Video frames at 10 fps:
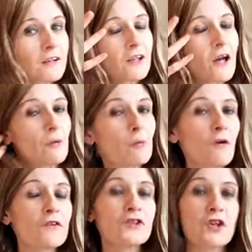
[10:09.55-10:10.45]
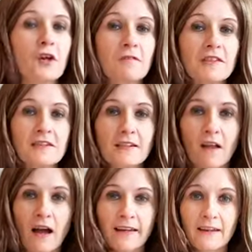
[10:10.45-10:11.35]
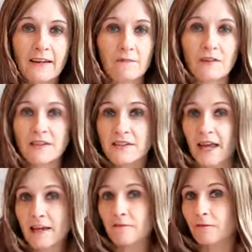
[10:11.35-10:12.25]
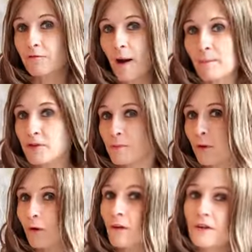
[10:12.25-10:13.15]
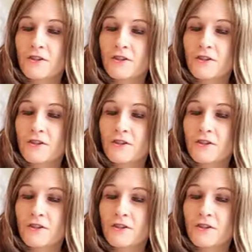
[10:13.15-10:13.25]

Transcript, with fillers: you know, what the service is like and if it's safe and reputable.